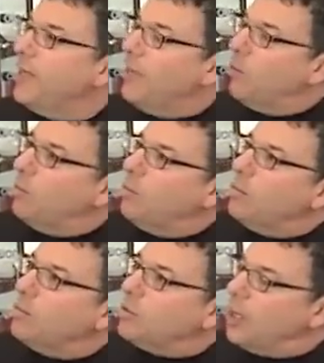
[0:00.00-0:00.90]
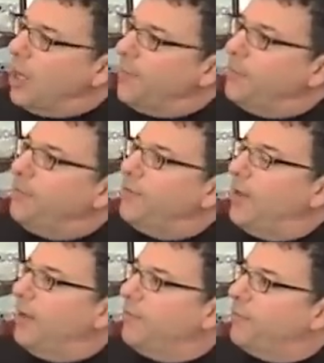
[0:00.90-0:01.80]
it will
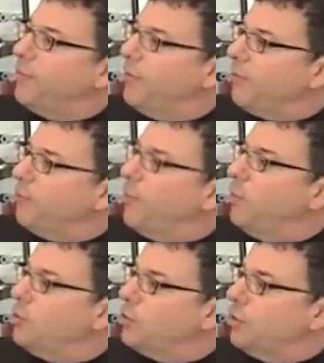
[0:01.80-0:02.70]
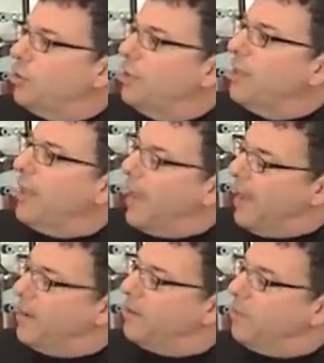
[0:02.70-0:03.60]
compensate for the exposure
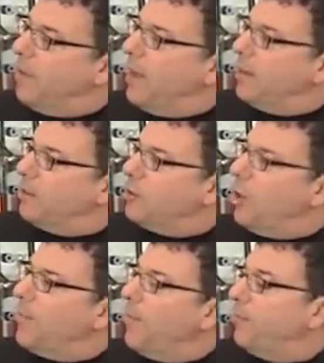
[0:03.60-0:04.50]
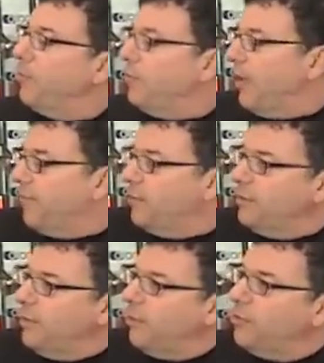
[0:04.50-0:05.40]
and come up so you have
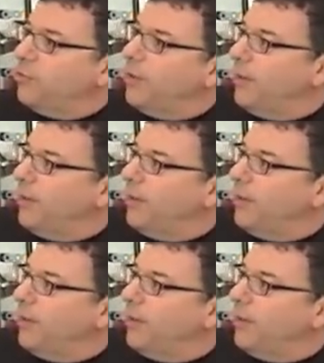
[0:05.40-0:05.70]
detail on your